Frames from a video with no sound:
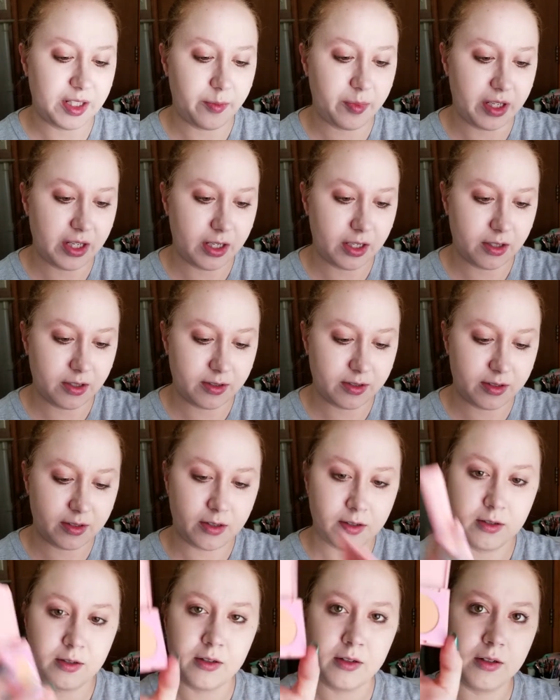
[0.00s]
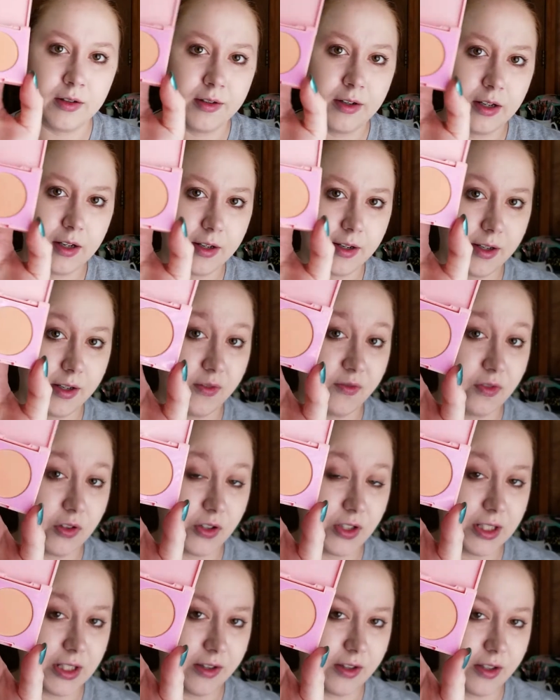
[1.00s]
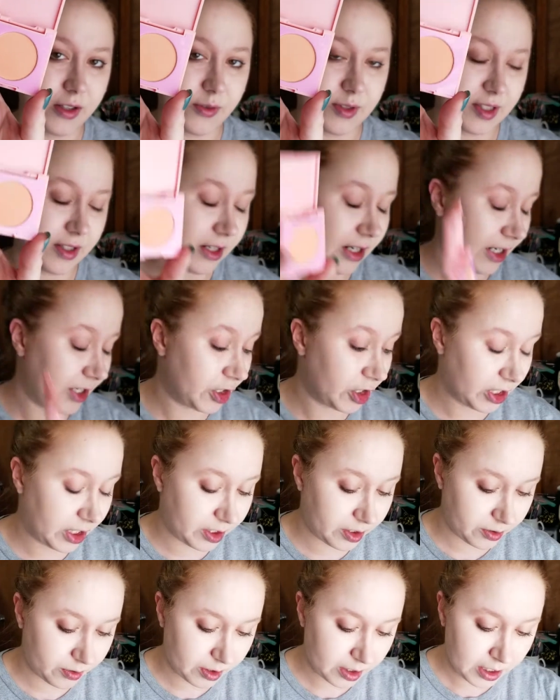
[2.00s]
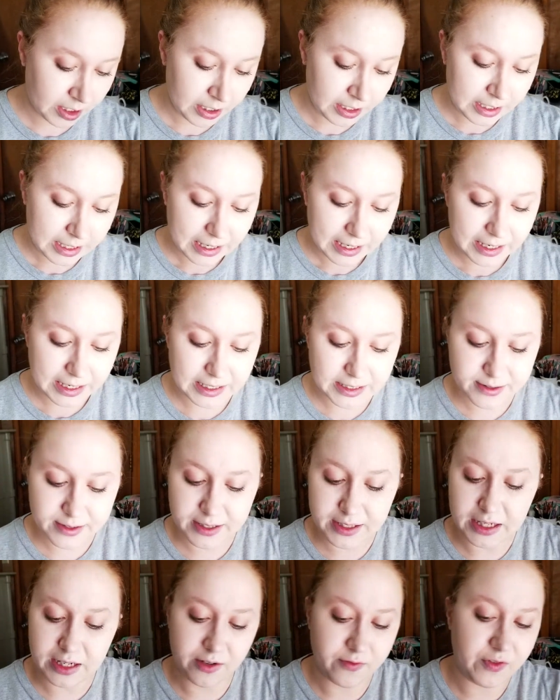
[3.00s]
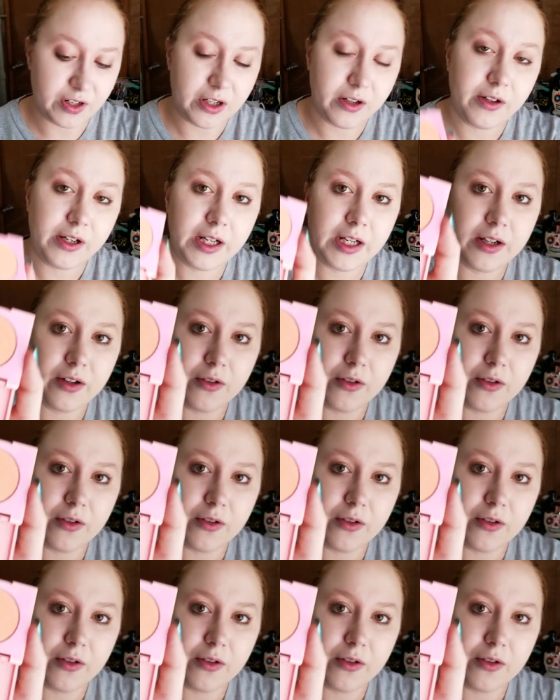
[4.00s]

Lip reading: bags. And at first I thought it was an eyeshadow. It's like a very